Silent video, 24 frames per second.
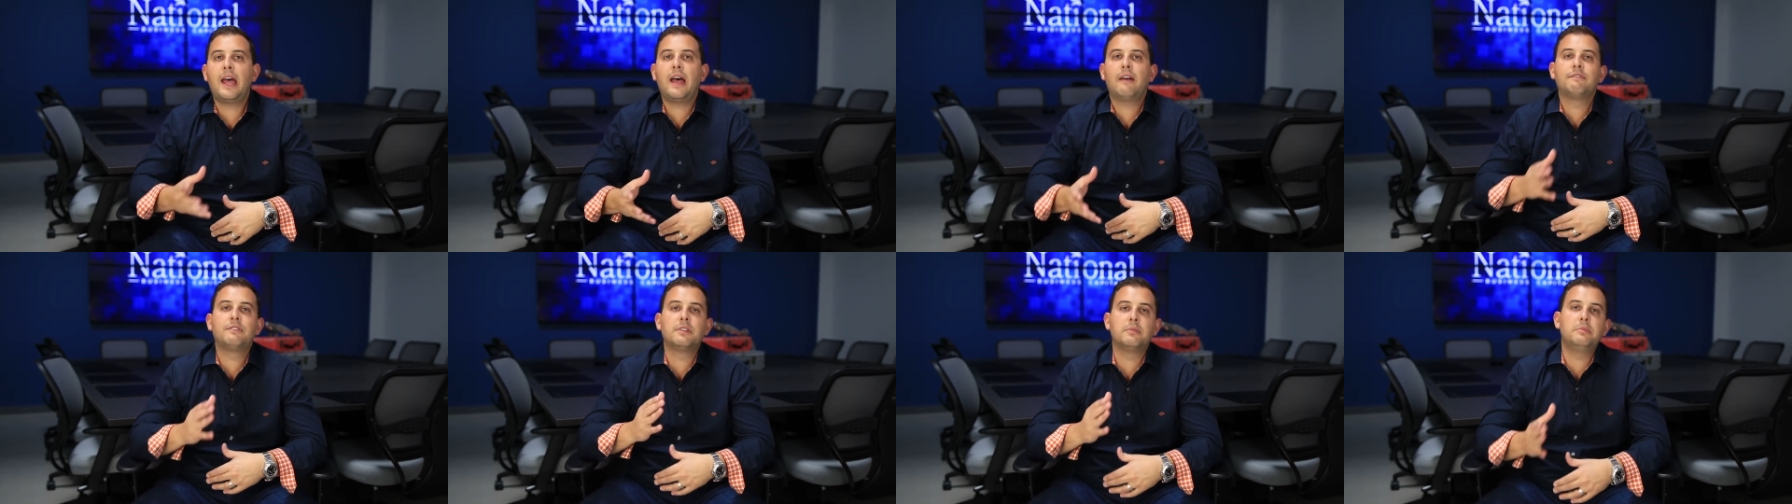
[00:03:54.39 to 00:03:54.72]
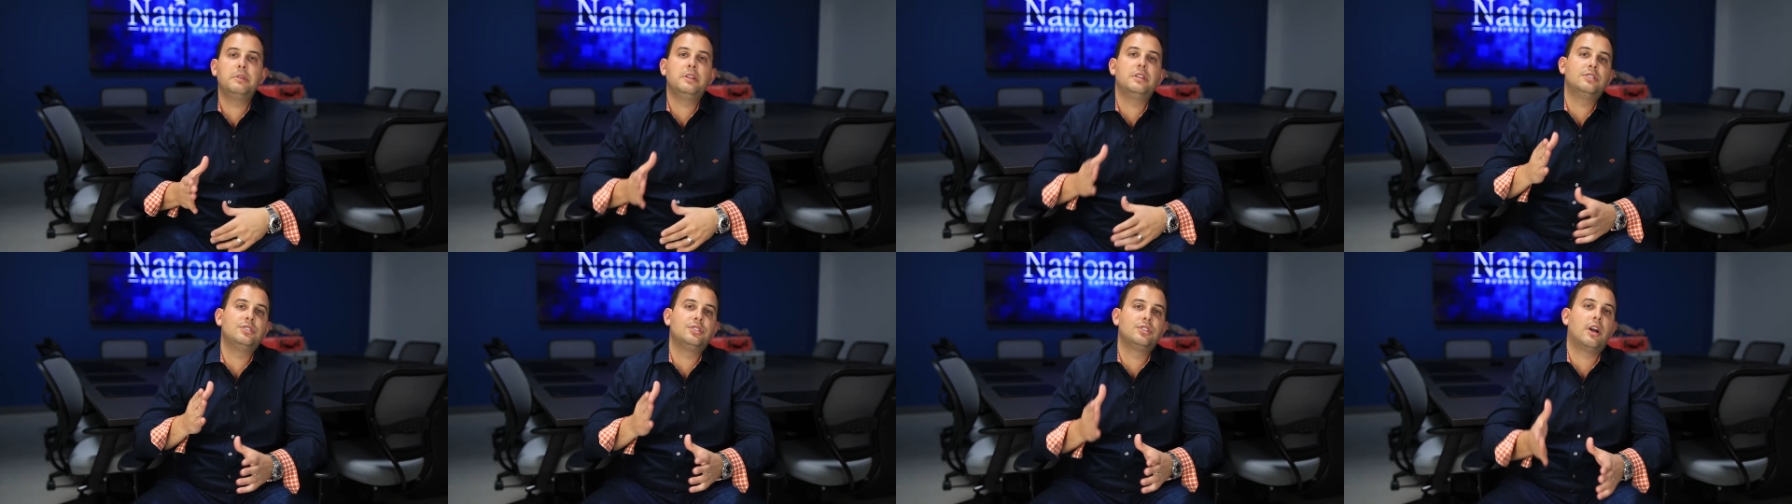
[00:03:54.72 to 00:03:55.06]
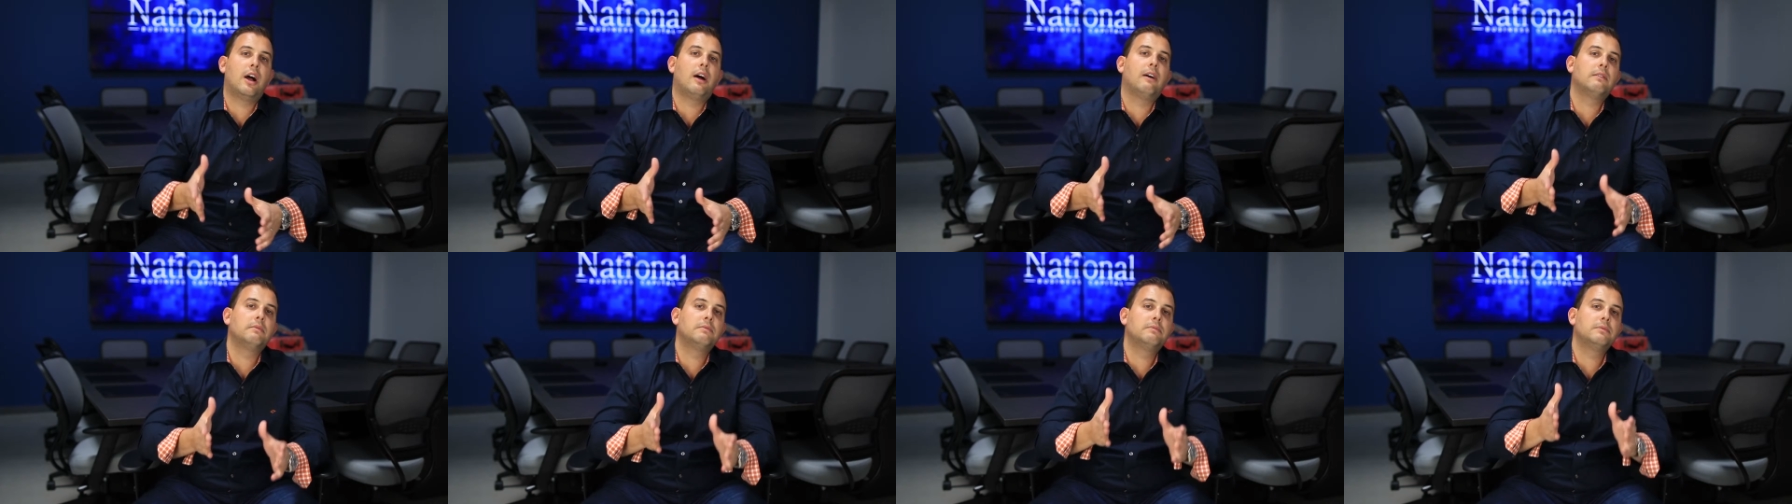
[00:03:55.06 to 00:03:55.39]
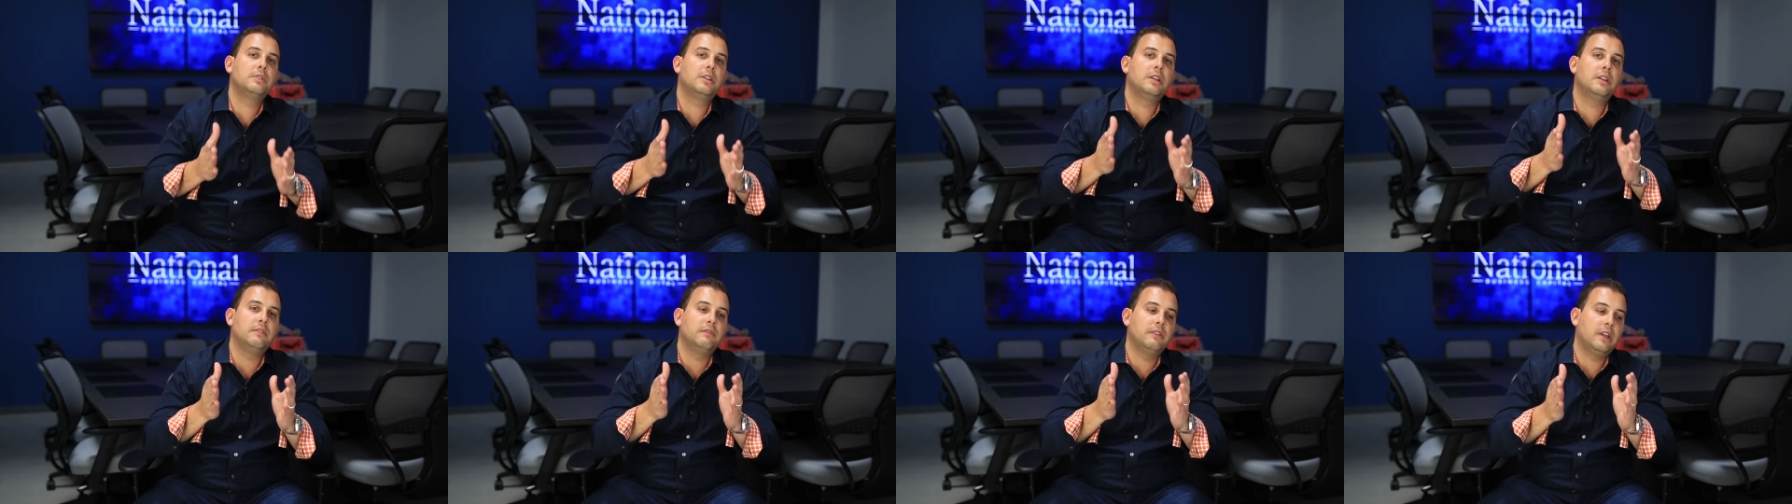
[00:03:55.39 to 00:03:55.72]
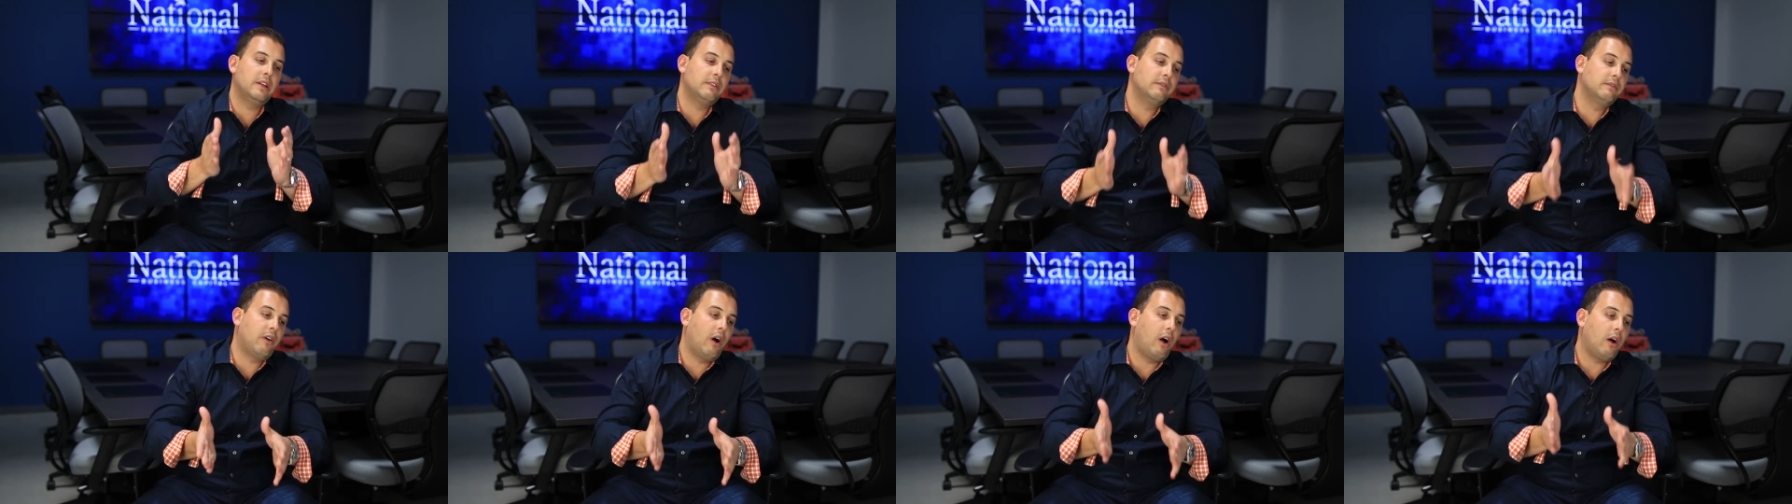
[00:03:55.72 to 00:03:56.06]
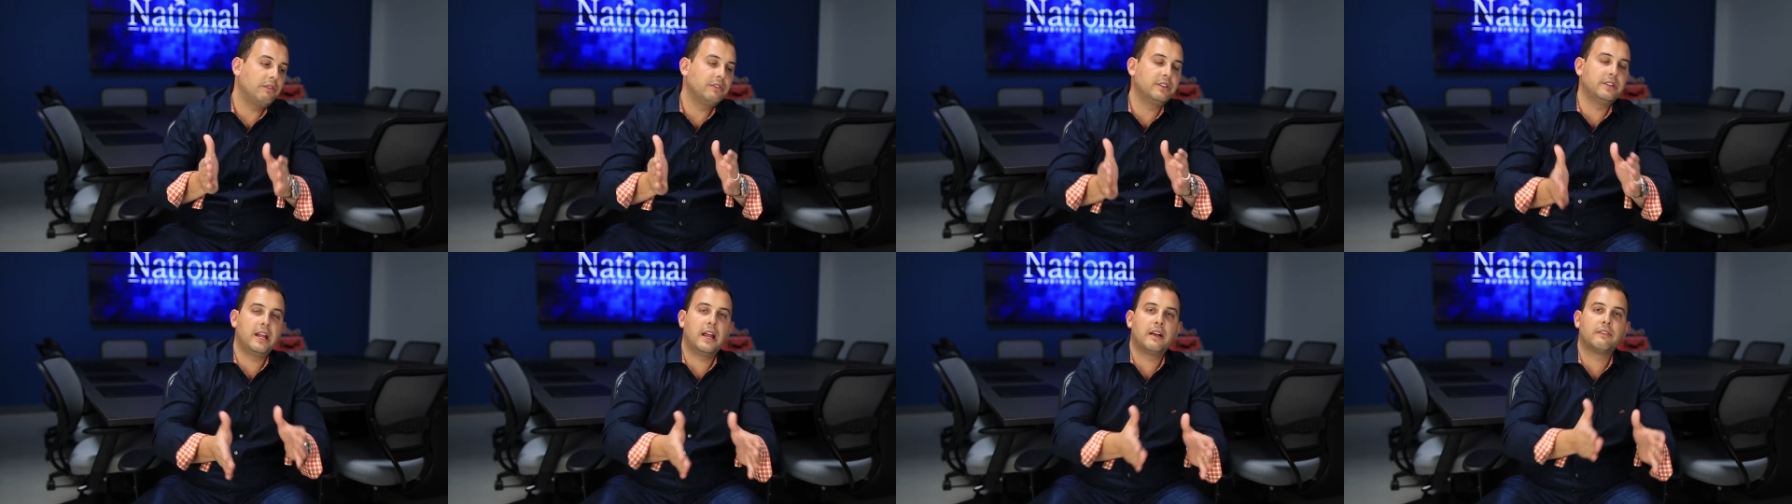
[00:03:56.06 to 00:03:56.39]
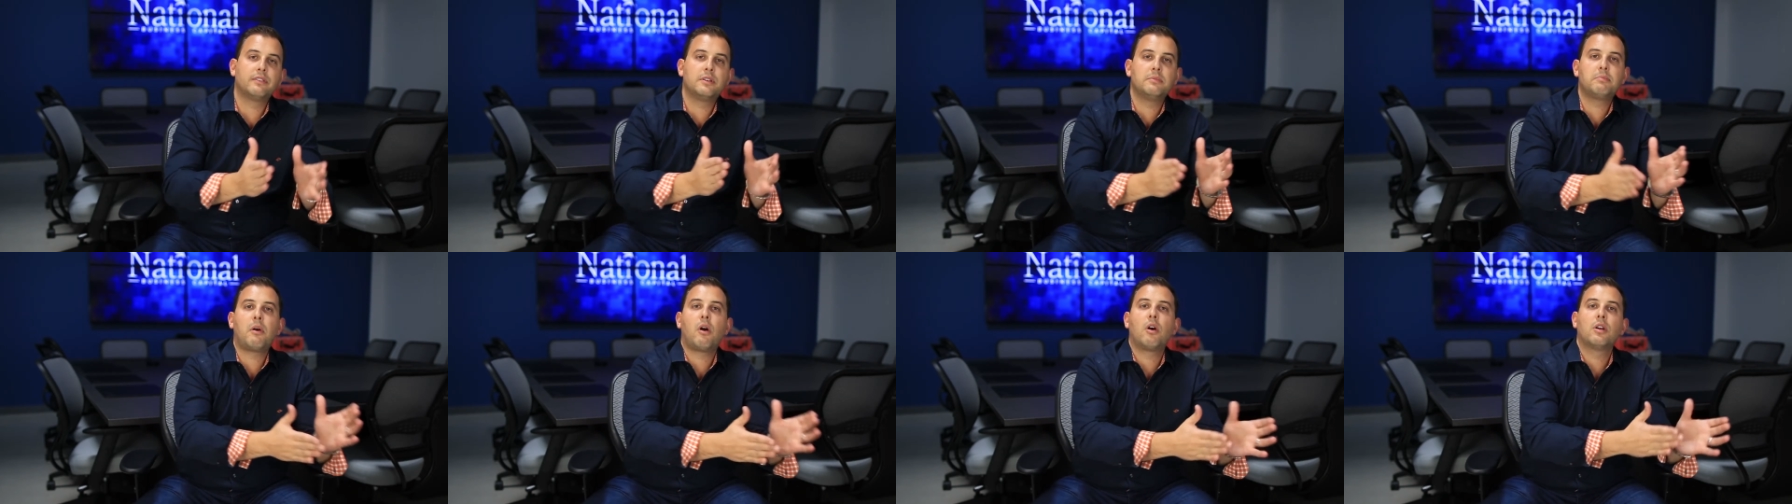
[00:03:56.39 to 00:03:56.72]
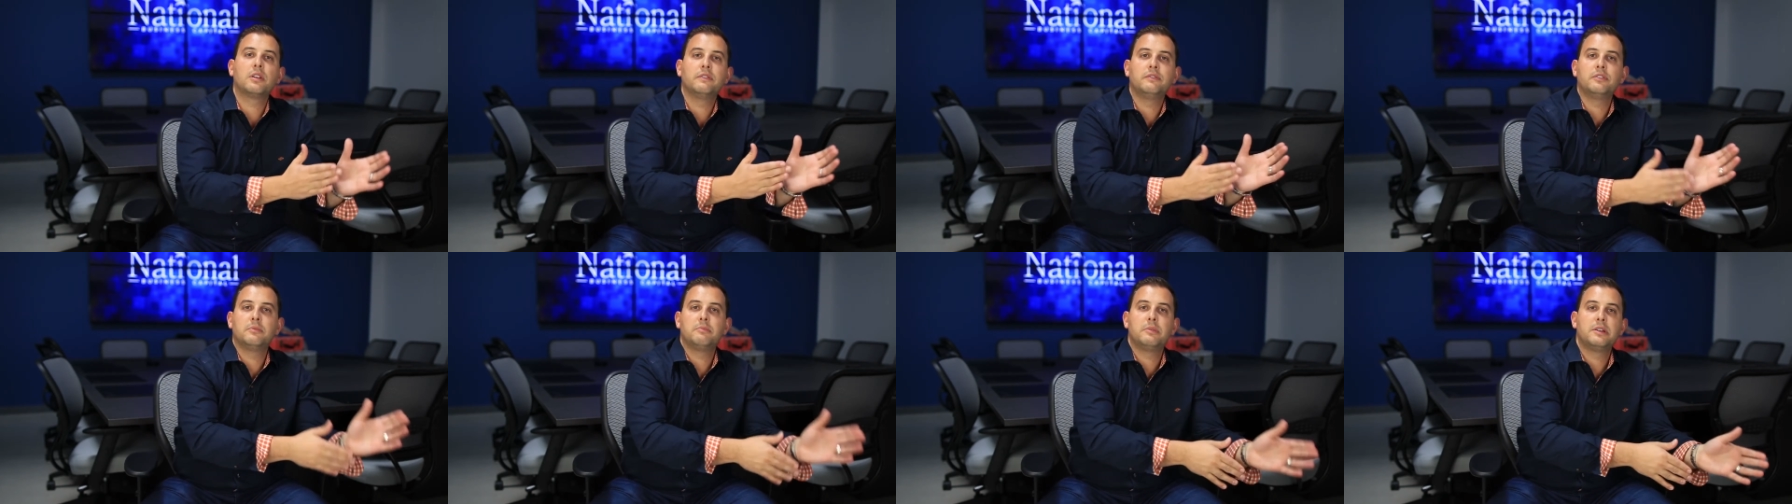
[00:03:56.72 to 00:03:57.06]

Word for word: have to be involved in, involved in every part of your